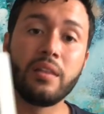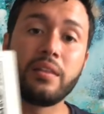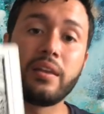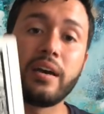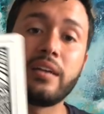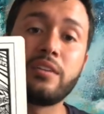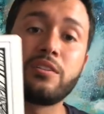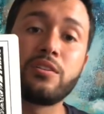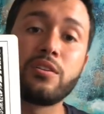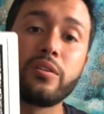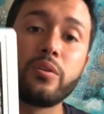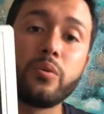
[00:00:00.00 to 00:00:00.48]
The
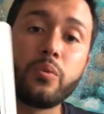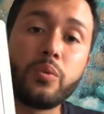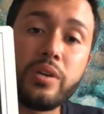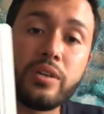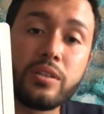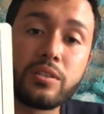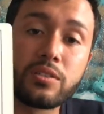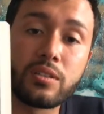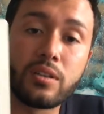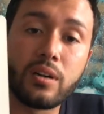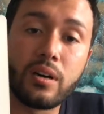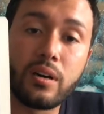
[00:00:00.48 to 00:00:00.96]
end of the
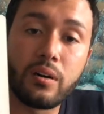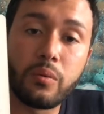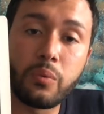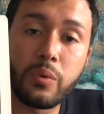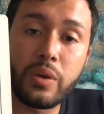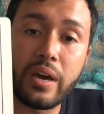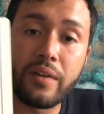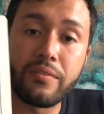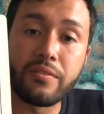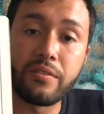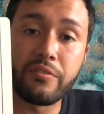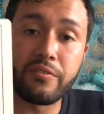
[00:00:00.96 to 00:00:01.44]
week, uh, we
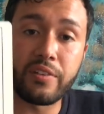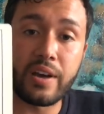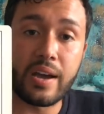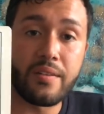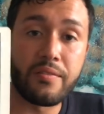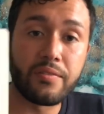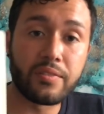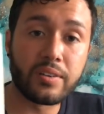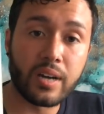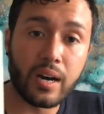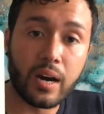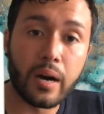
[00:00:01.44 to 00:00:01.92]
have the Five
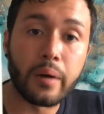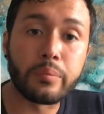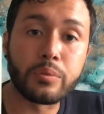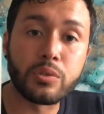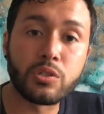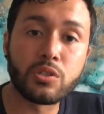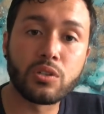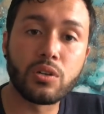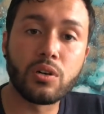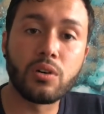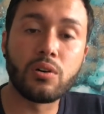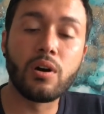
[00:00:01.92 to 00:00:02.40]
of Cups.
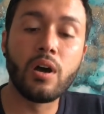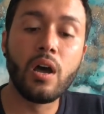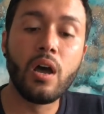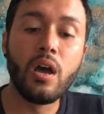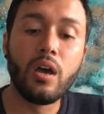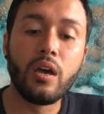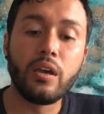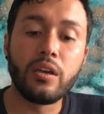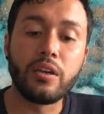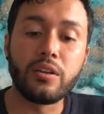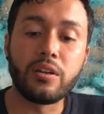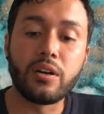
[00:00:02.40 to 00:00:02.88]
So,
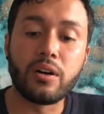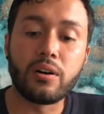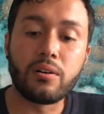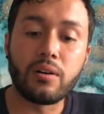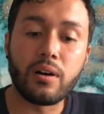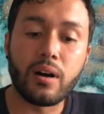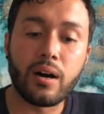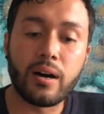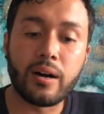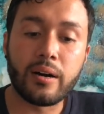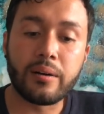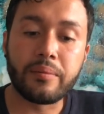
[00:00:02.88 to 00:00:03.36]
you know,
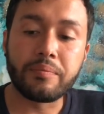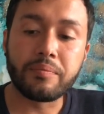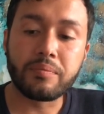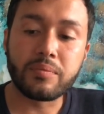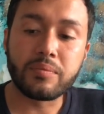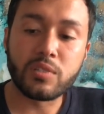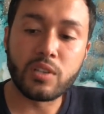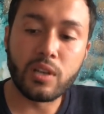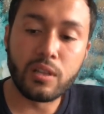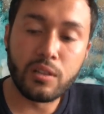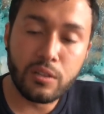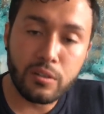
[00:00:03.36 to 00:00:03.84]
um,
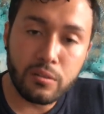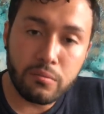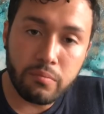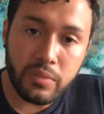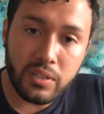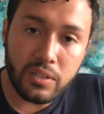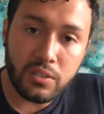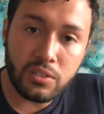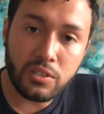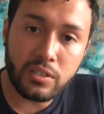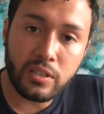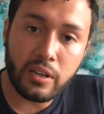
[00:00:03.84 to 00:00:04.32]
a little bit
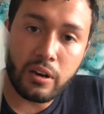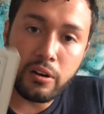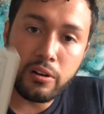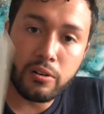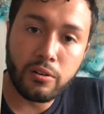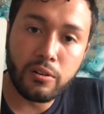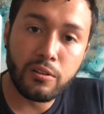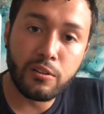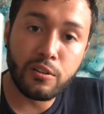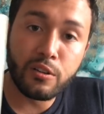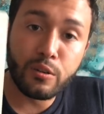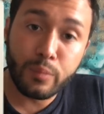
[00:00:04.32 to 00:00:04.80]
of sorrow,
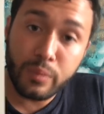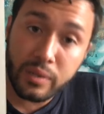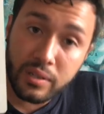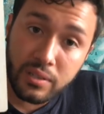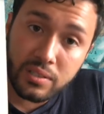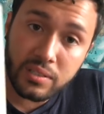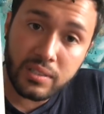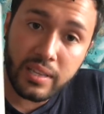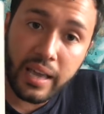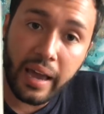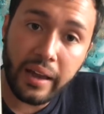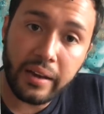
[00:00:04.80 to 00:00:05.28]
a little bit of
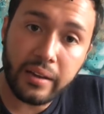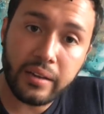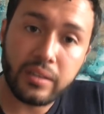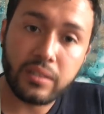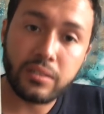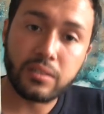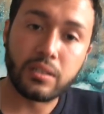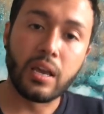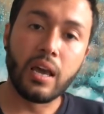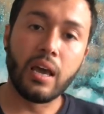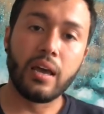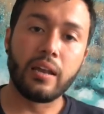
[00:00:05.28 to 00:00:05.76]

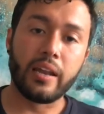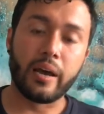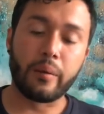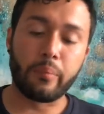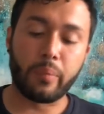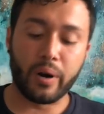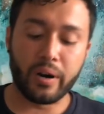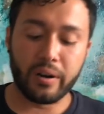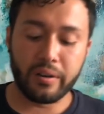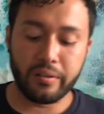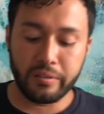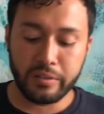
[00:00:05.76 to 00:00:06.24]
sadness. Now,
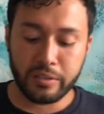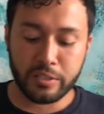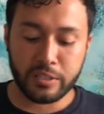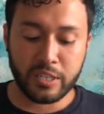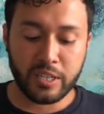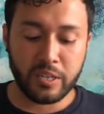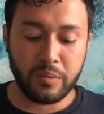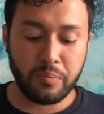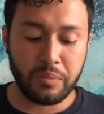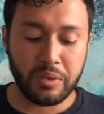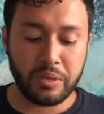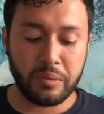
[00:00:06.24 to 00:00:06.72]
part of this
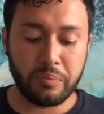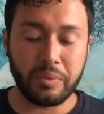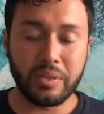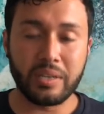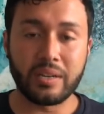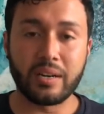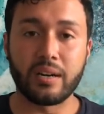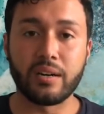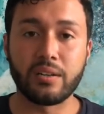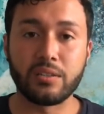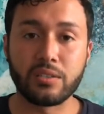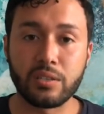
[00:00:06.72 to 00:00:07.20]
could be
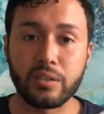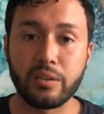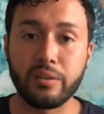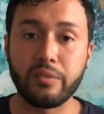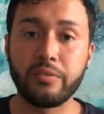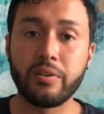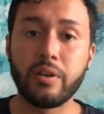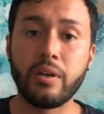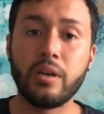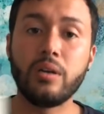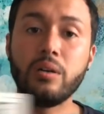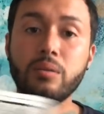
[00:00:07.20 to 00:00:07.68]
because of
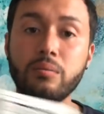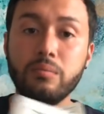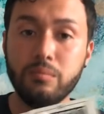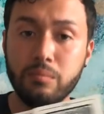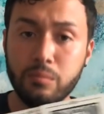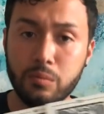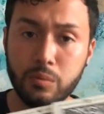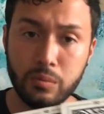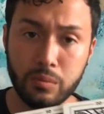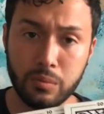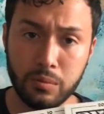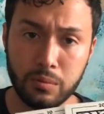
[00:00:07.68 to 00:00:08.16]

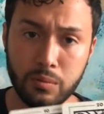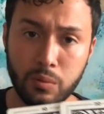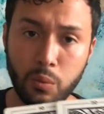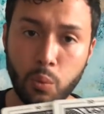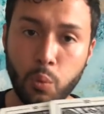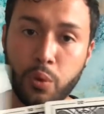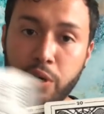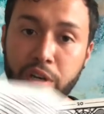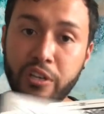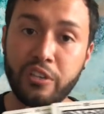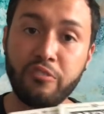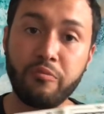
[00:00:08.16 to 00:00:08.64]

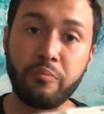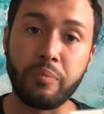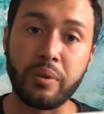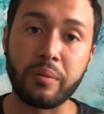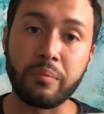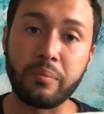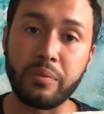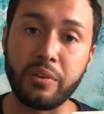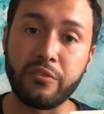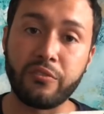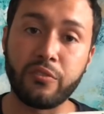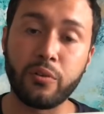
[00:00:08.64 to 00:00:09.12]
where you've been
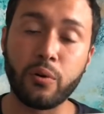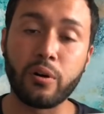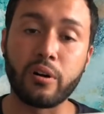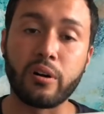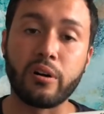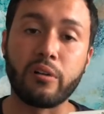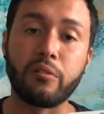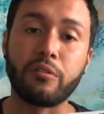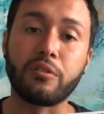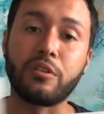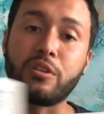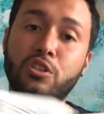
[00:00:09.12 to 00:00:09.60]
before
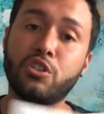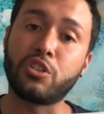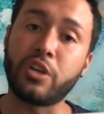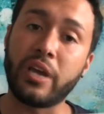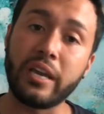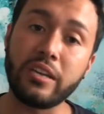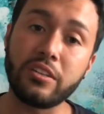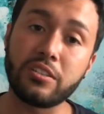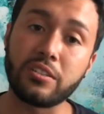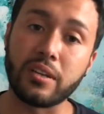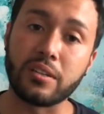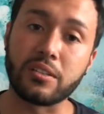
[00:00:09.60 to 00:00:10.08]
or this
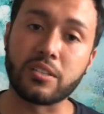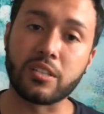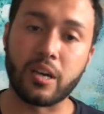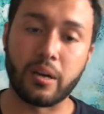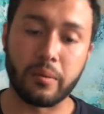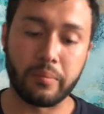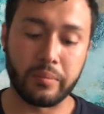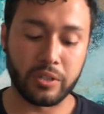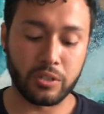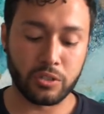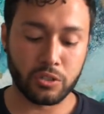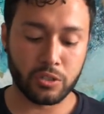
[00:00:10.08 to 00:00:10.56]
change that's
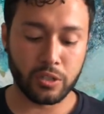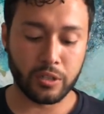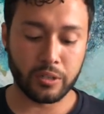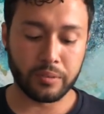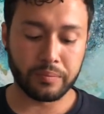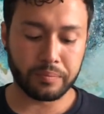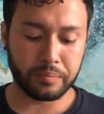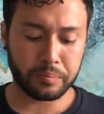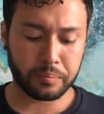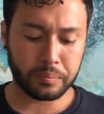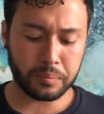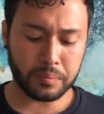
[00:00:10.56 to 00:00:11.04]
coming. So